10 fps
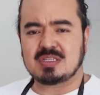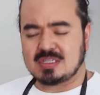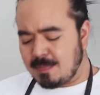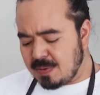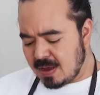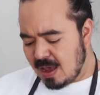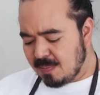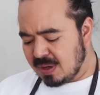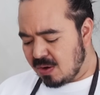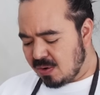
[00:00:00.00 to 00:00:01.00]
step
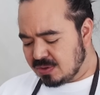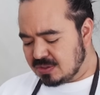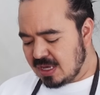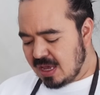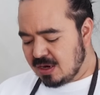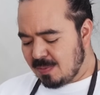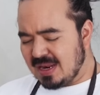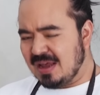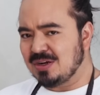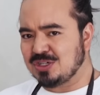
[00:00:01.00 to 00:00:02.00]
because no
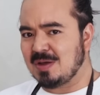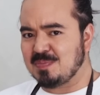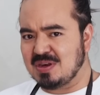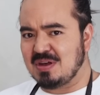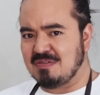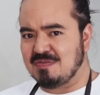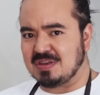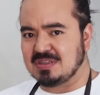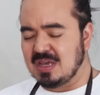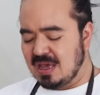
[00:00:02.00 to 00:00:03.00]
matter how sharp your knife
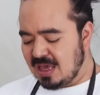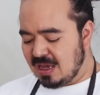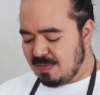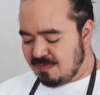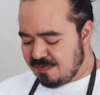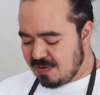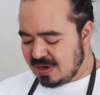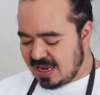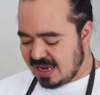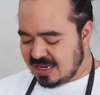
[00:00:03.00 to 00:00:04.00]
is, it can be
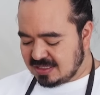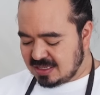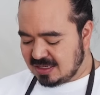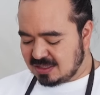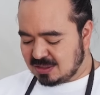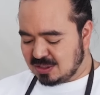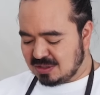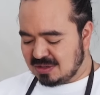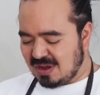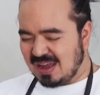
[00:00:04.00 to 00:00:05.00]
very easy to,